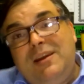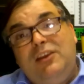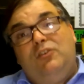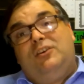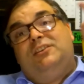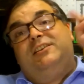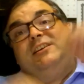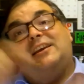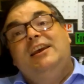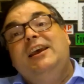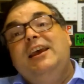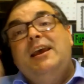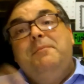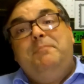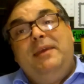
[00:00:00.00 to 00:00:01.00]
Look at the
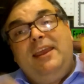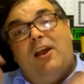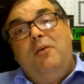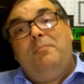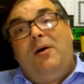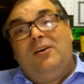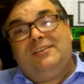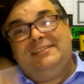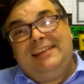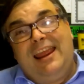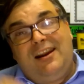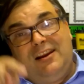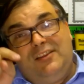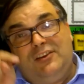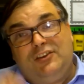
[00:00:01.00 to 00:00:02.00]
PO box
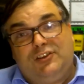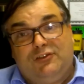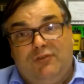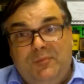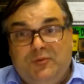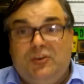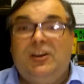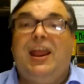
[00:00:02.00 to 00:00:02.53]
down in the description.